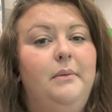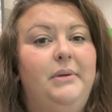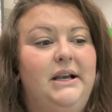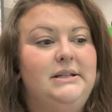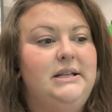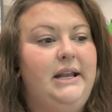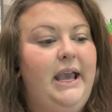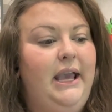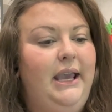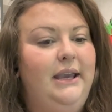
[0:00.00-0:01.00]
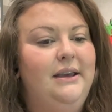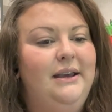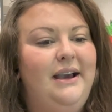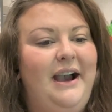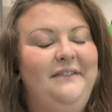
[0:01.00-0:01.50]
but today
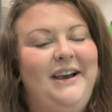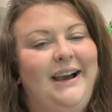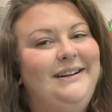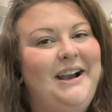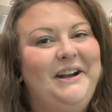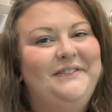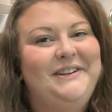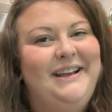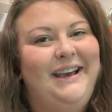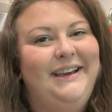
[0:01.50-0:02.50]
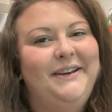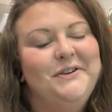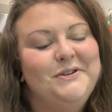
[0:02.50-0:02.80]
I've had kind of a day